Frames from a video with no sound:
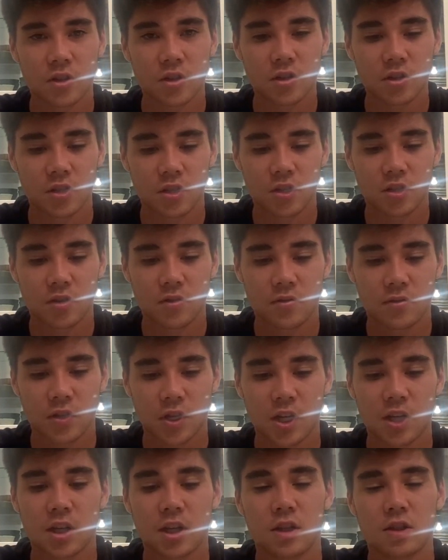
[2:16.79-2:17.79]
the
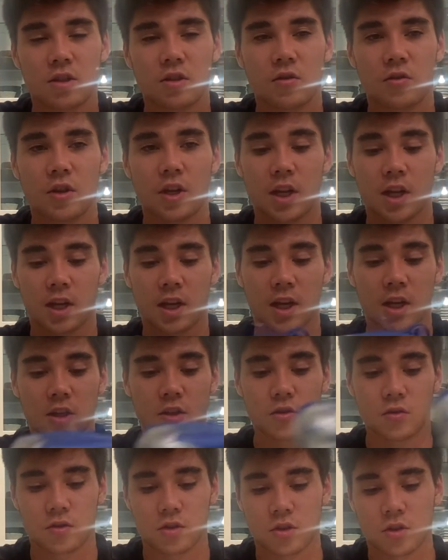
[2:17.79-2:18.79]
Flyknit, so they
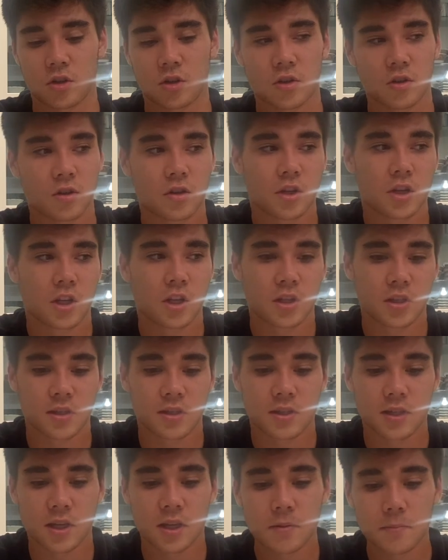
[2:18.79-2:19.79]
use circular knit
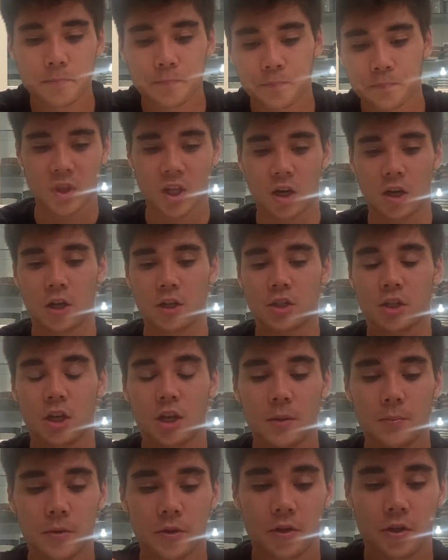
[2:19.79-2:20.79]
instead. On top of the